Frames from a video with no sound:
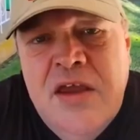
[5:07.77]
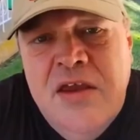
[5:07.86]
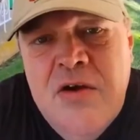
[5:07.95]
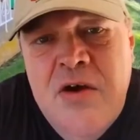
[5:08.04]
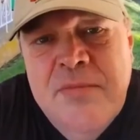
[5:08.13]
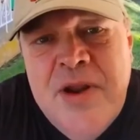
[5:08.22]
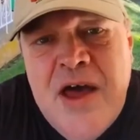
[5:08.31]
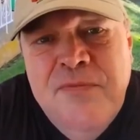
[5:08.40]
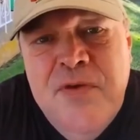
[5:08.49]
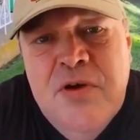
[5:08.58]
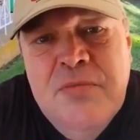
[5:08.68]
You know, I'm
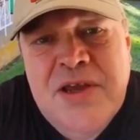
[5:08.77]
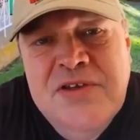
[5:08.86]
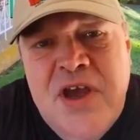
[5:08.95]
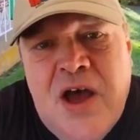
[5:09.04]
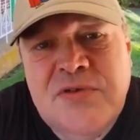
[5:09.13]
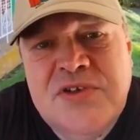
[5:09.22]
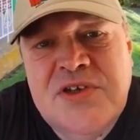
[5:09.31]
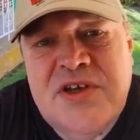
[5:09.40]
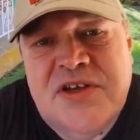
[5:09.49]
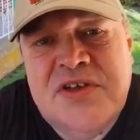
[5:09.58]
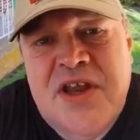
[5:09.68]
not feeling myself
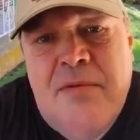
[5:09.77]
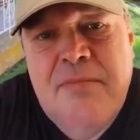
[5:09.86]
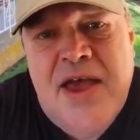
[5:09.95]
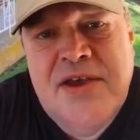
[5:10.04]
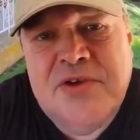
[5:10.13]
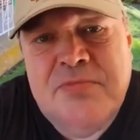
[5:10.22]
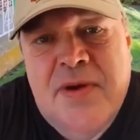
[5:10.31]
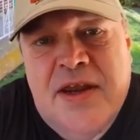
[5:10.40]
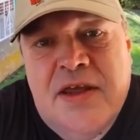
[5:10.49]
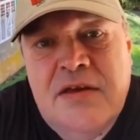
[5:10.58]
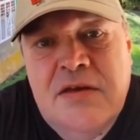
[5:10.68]
since I stopped
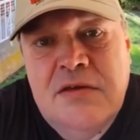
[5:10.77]
masturbating.